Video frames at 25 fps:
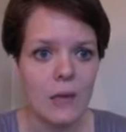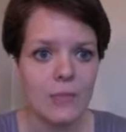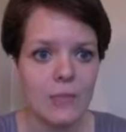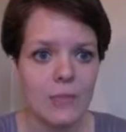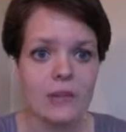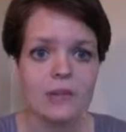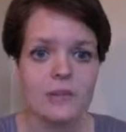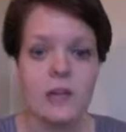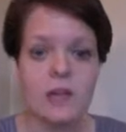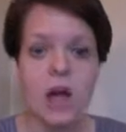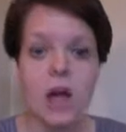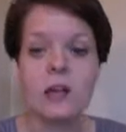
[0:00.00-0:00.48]

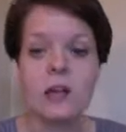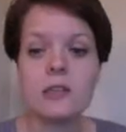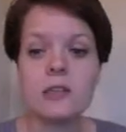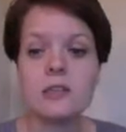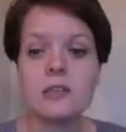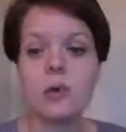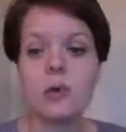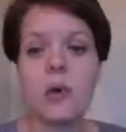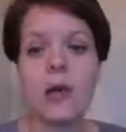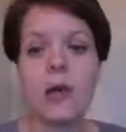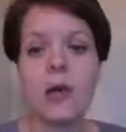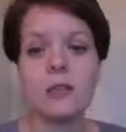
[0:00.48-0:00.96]
There's
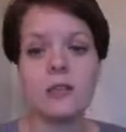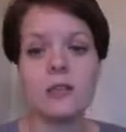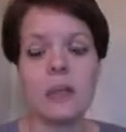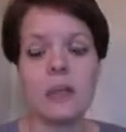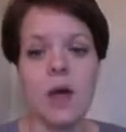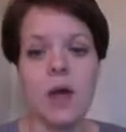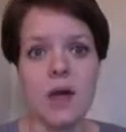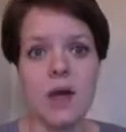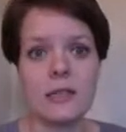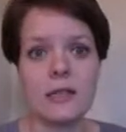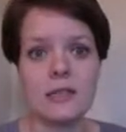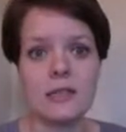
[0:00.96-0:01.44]
also a
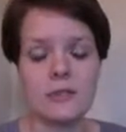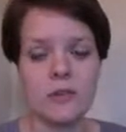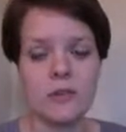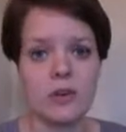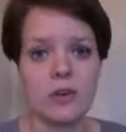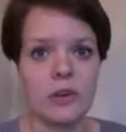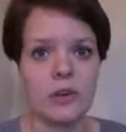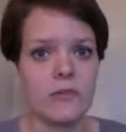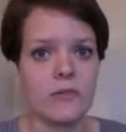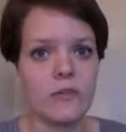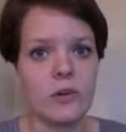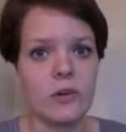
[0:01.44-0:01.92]
lot of
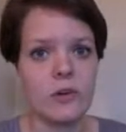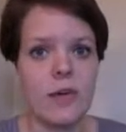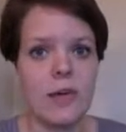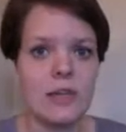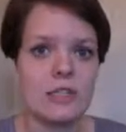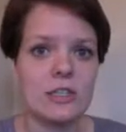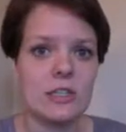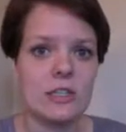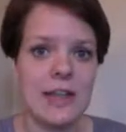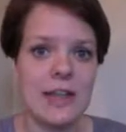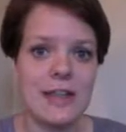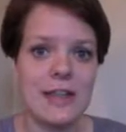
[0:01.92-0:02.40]
good
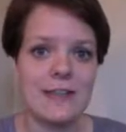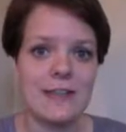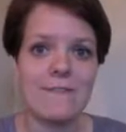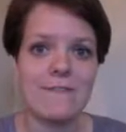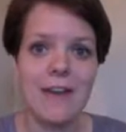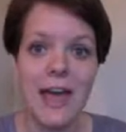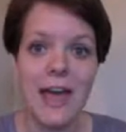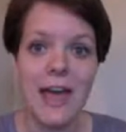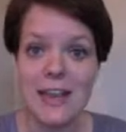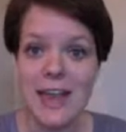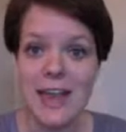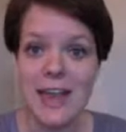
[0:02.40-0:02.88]
information in the
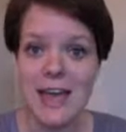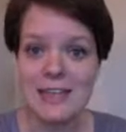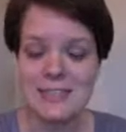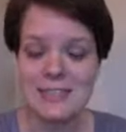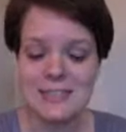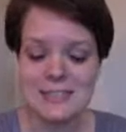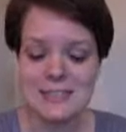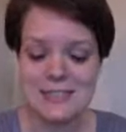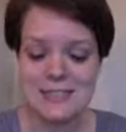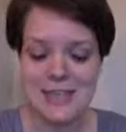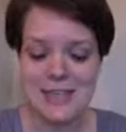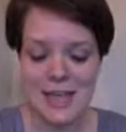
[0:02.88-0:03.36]

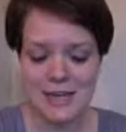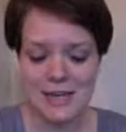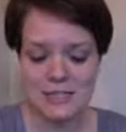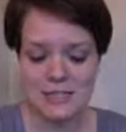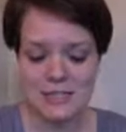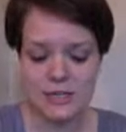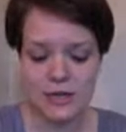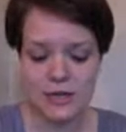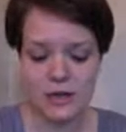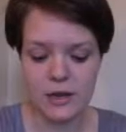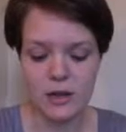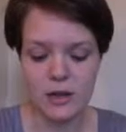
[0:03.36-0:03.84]
finances
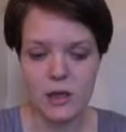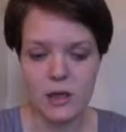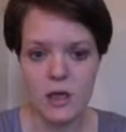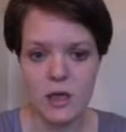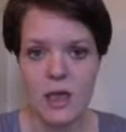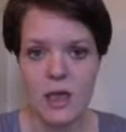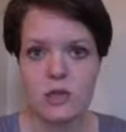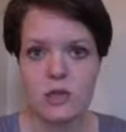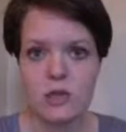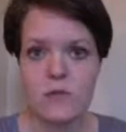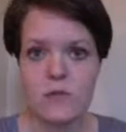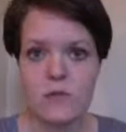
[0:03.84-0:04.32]
section.
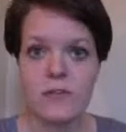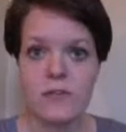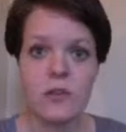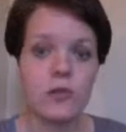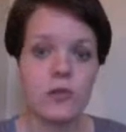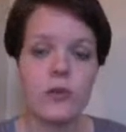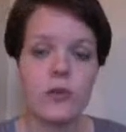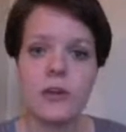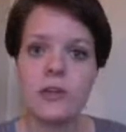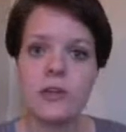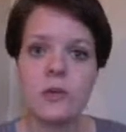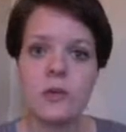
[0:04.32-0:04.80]

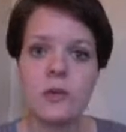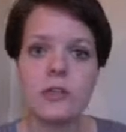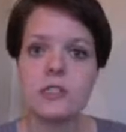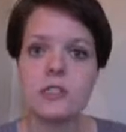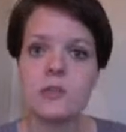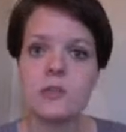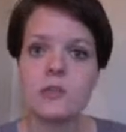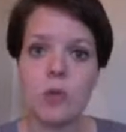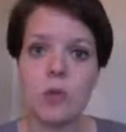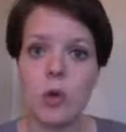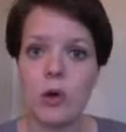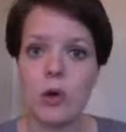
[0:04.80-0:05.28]
Feel free to
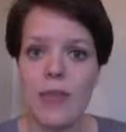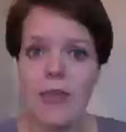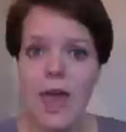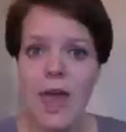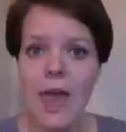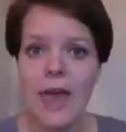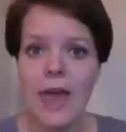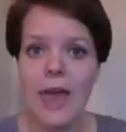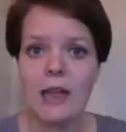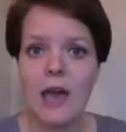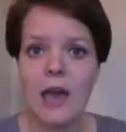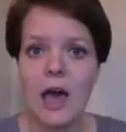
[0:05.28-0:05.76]
explore
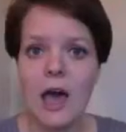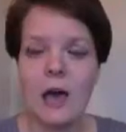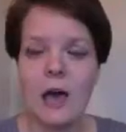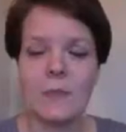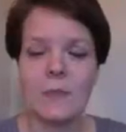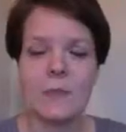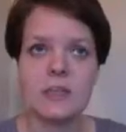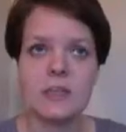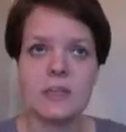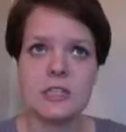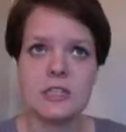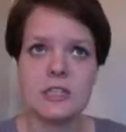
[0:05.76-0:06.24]
that,
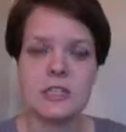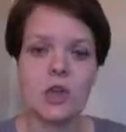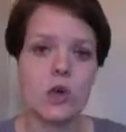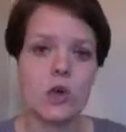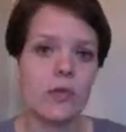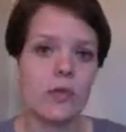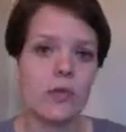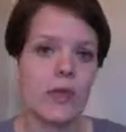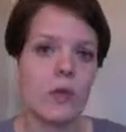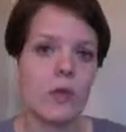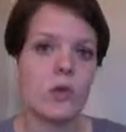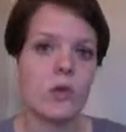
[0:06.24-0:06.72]
but just
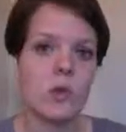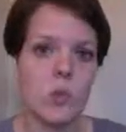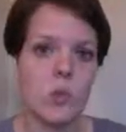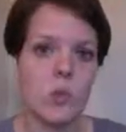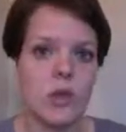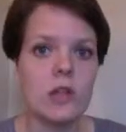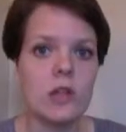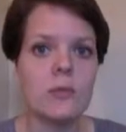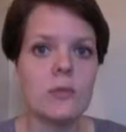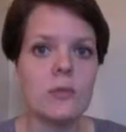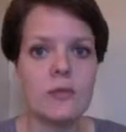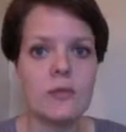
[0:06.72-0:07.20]
know that we
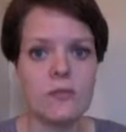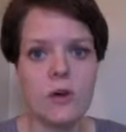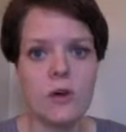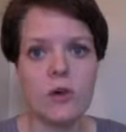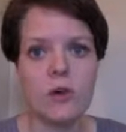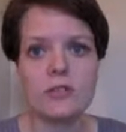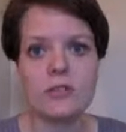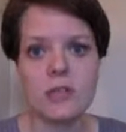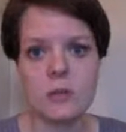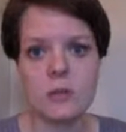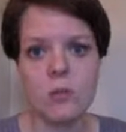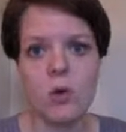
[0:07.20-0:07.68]
will be
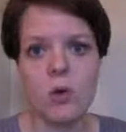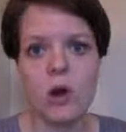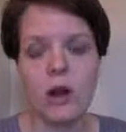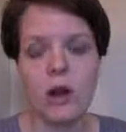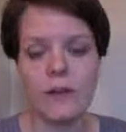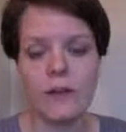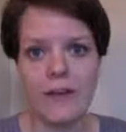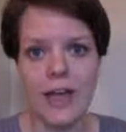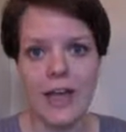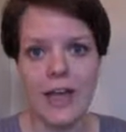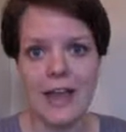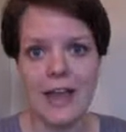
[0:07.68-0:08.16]
focusing more
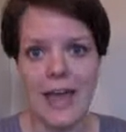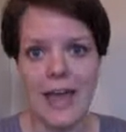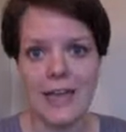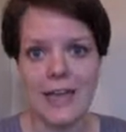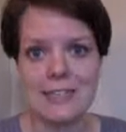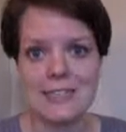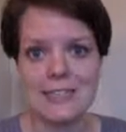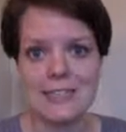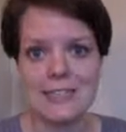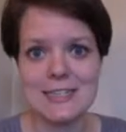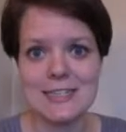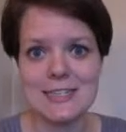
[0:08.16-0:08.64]
on
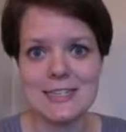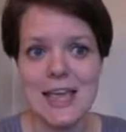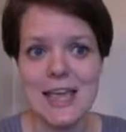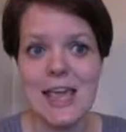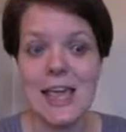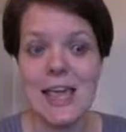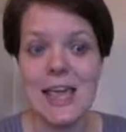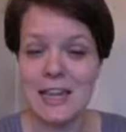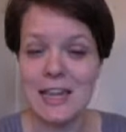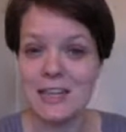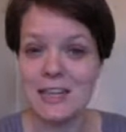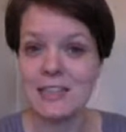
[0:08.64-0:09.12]
finances
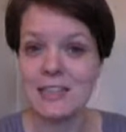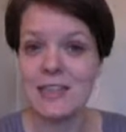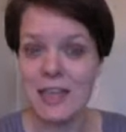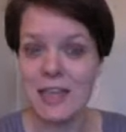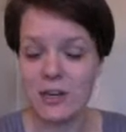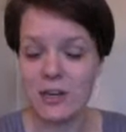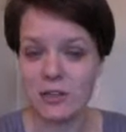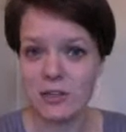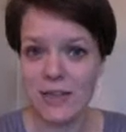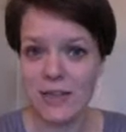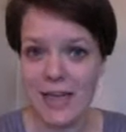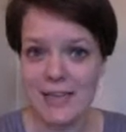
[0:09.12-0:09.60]
in a
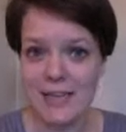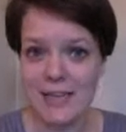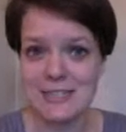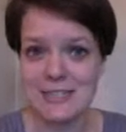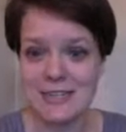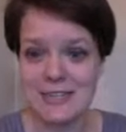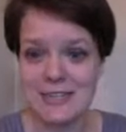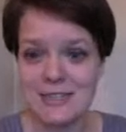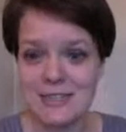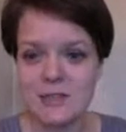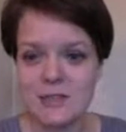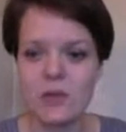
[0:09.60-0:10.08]
later
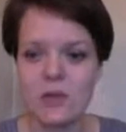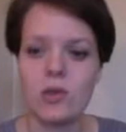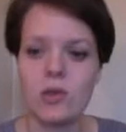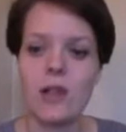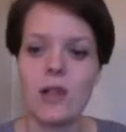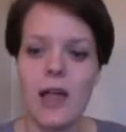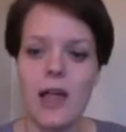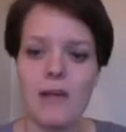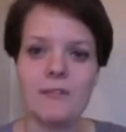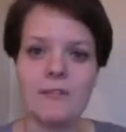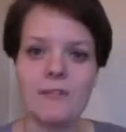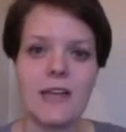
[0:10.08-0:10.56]
lesson. So
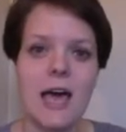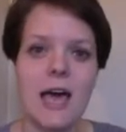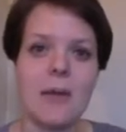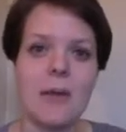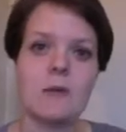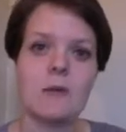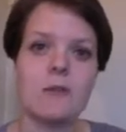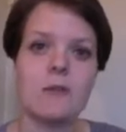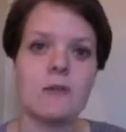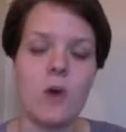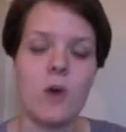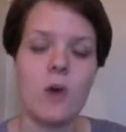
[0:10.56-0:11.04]
you'll have
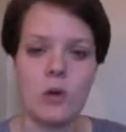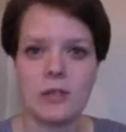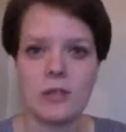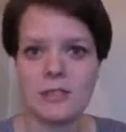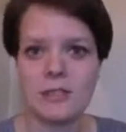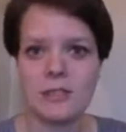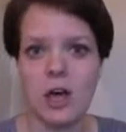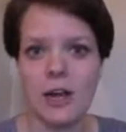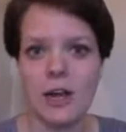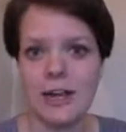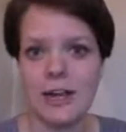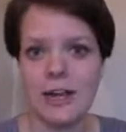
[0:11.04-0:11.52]
time to
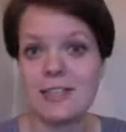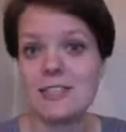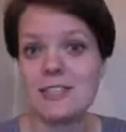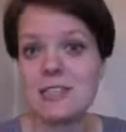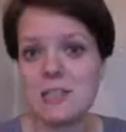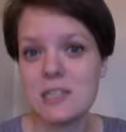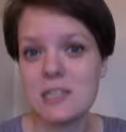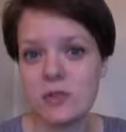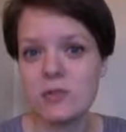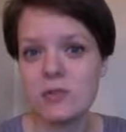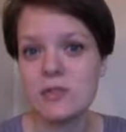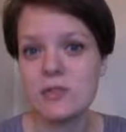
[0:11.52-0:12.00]
focus on it
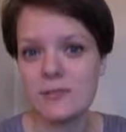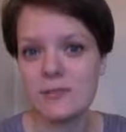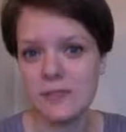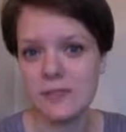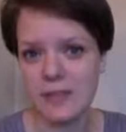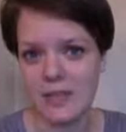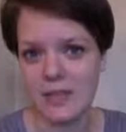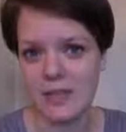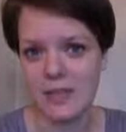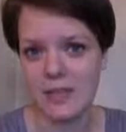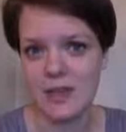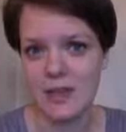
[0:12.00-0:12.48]

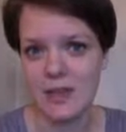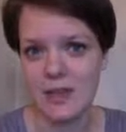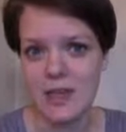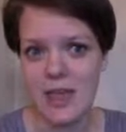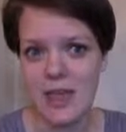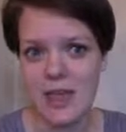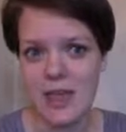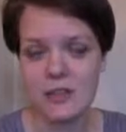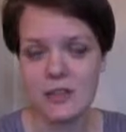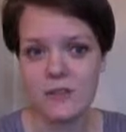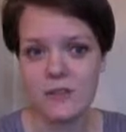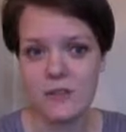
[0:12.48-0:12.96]
exclusively
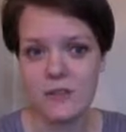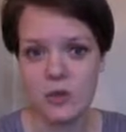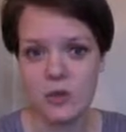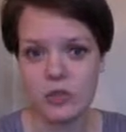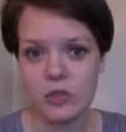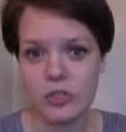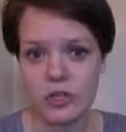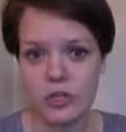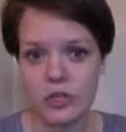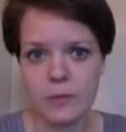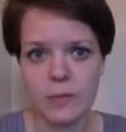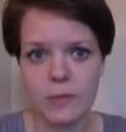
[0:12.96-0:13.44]
in the
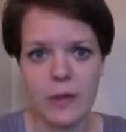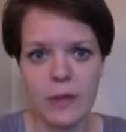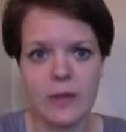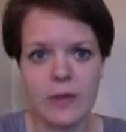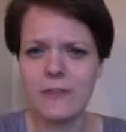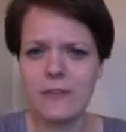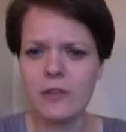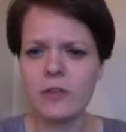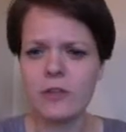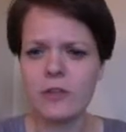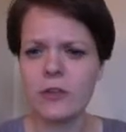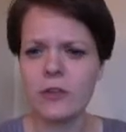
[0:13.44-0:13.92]
future,
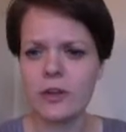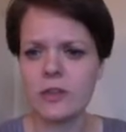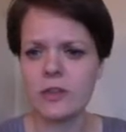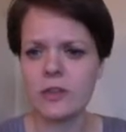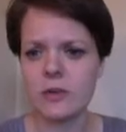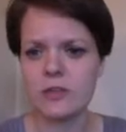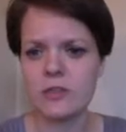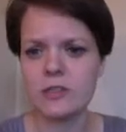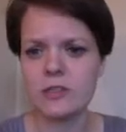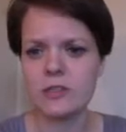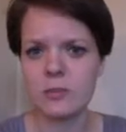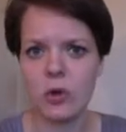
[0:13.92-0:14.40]
but feel free
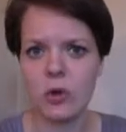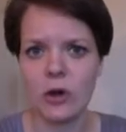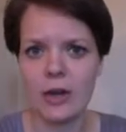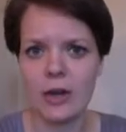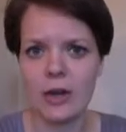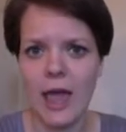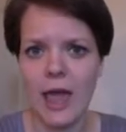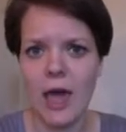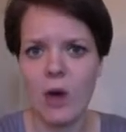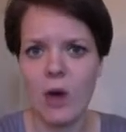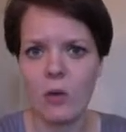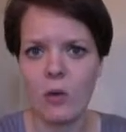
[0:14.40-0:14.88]
to explore
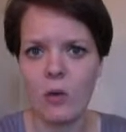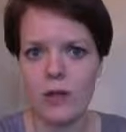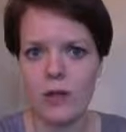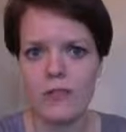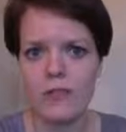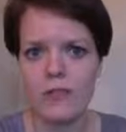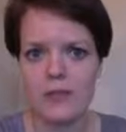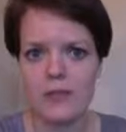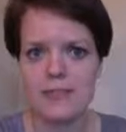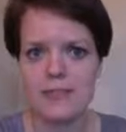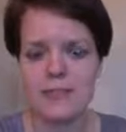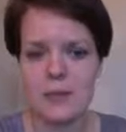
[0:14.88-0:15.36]
it now if
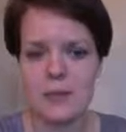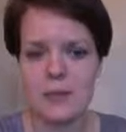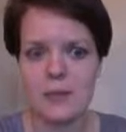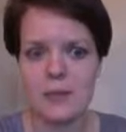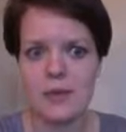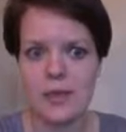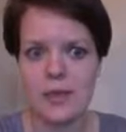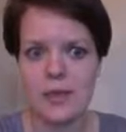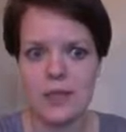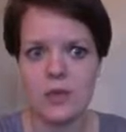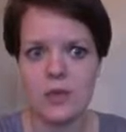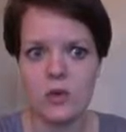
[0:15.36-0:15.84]
that's
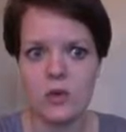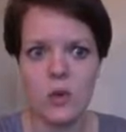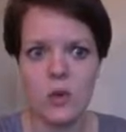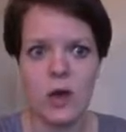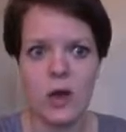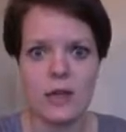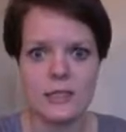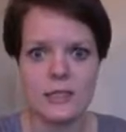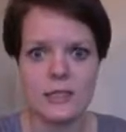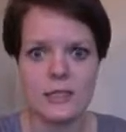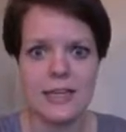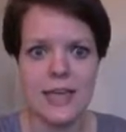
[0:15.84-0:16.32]
something that you
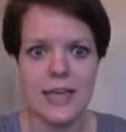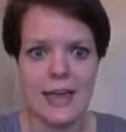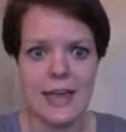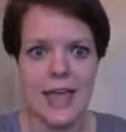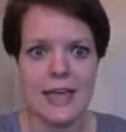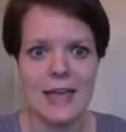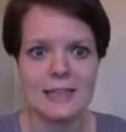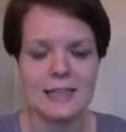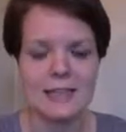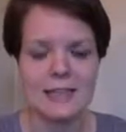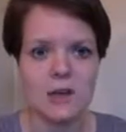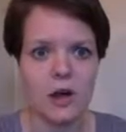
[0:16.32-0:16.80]
want to get a
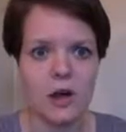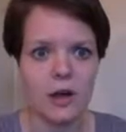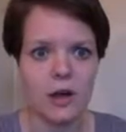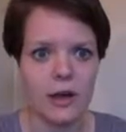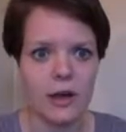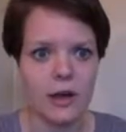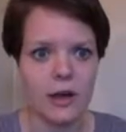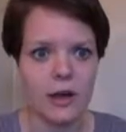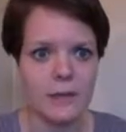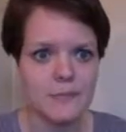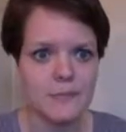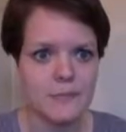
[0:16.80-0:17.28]
head start
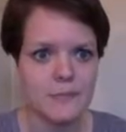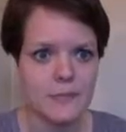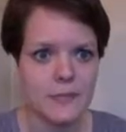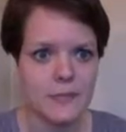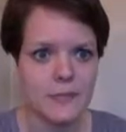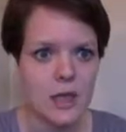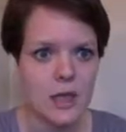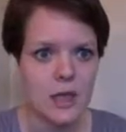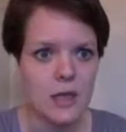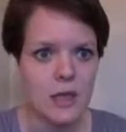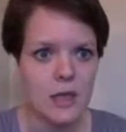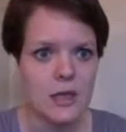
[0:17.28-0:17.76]
on.
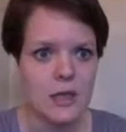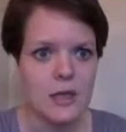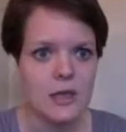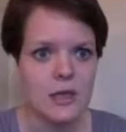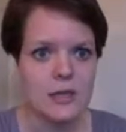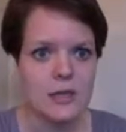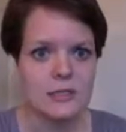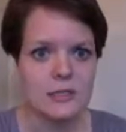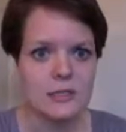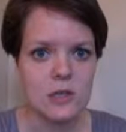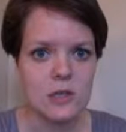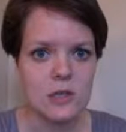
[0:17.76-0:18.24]

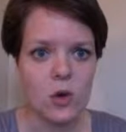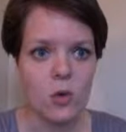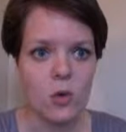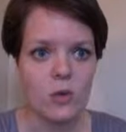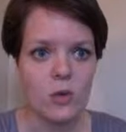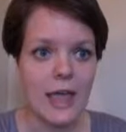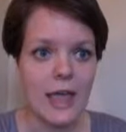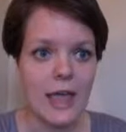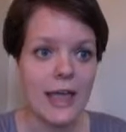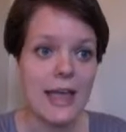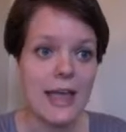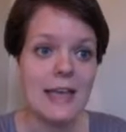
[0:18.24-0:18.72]
So
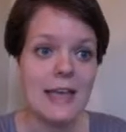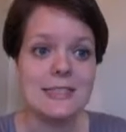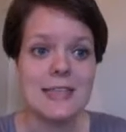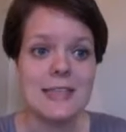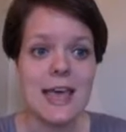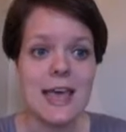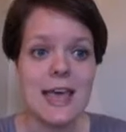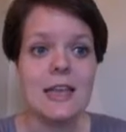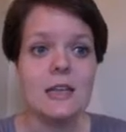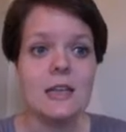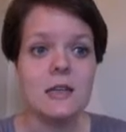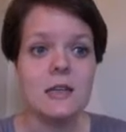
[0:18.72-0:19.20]
like I
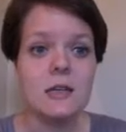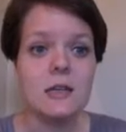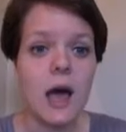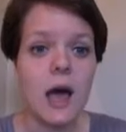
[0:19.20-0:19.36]
said,